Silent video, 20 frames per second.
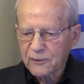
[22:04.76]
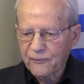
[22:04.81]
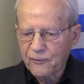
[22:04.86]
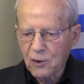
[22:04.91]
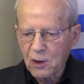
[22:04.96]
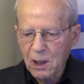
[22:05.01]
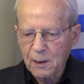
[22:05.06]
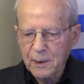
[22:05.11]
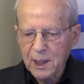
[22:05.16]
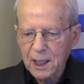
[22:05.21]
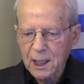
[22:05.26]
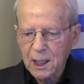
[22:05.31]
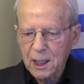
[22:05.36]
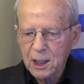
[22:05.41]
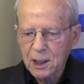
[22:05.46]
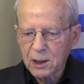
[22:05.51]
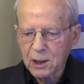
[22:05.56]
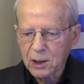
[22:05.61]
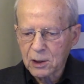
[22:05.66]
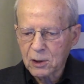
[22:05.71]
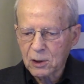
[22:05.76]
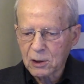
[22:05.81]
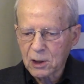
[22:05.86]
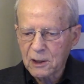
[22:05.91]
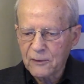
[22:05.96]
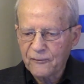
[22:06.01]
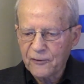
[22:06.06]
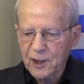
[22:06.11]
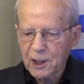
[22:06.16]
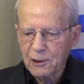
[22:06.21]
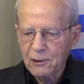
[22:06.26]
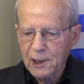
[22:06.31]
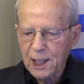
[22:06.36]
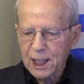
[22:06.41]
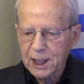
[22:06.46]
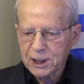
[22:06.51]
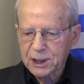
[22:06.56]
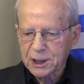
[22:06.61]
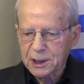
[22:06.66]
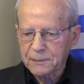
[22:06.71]
forming a helical
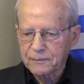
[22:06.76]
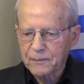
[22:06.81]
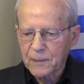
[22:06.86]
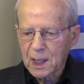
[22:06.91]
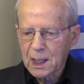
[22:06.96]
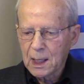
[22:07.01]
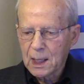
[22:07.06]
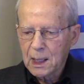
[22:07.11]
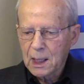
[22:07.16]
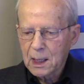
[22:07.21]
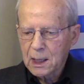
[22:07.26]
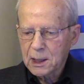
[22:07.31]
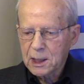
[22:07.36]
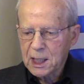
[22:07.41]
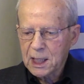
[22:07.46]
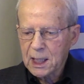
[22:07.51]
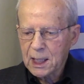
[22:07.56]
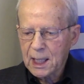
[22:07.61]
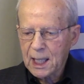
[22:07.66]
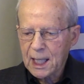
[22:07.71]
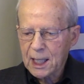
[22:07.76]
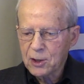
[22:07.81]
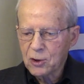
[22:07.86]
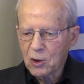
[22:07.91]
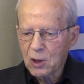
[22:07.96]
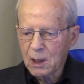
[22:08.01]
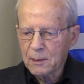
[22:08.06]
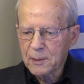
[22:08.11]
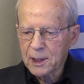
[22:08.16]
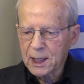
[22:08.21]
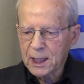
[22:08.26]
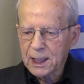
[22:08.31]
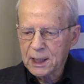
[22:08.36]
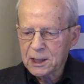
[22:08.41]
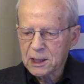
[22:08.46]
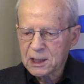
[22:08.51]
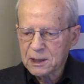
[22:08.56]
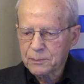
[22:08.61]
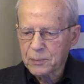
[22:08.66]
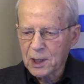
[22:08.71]
configuration. DNA normally
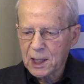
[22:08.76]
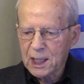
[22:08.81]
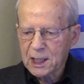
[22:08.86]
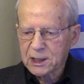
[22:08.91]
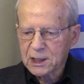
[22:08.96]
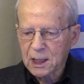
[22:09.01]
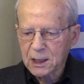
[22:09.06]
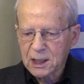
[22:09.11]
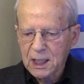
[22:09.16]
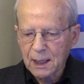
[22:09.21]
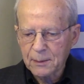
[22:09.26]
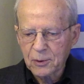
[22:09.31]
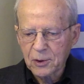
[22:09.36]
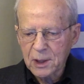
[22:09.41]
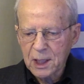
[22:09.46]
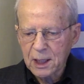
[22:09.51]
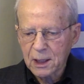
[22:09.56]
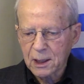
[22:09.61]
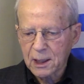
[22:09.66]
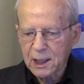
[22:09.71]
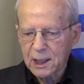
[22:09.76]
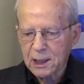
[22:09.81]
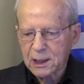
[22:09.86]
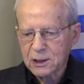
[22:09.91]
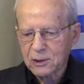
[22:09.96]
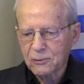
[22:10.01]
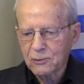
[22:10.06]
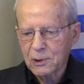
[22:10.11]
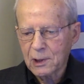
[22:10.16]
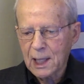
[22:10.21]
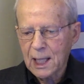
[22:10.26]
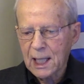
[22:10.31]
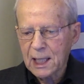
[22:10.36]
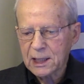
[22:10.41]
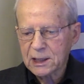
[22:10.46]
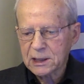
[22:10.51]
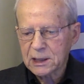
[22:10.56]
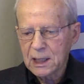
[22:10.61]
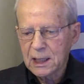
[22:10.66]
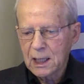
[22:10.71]
displays a double helix,
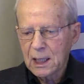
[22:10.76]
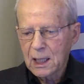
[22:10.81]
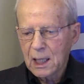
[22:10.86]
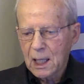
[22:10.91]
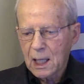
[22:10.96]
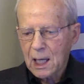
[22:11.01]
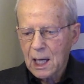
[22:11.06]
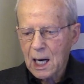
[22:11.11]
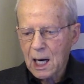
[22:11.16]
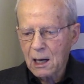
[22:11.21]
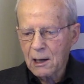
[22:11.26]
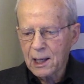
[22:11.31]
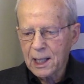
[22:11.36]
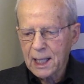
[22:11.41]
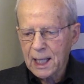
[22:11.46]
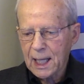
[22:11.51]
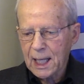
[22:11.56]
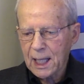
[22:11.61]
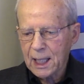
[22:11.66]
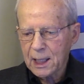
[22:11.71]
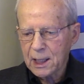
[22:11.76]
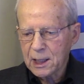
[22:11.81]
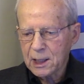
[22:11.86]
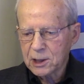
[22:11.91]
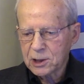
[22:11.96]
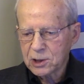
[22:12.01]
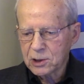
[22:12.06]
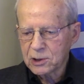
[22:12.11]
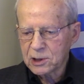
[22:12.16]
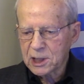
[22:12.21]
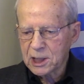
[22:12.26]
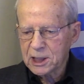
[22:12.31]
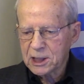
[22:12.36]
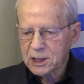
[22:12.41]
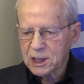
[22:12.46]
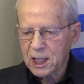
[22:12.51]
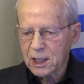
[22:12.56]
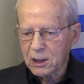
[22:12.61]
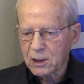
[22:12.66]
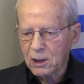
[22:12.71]
whereas RNA is usually
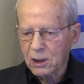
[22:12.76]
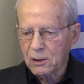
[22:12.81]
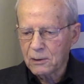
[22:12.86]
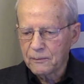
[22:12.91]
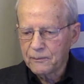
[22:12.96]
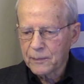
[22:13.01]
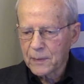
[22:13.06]
single.